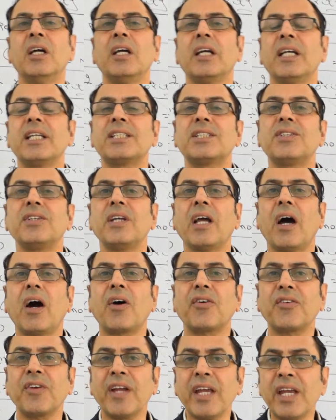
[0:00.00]
is the
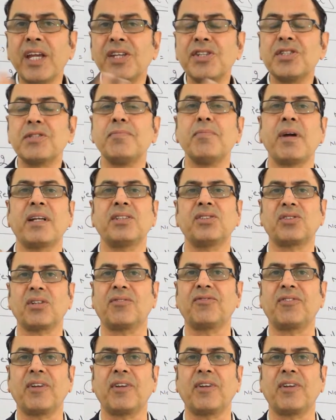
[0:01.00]
arrangement of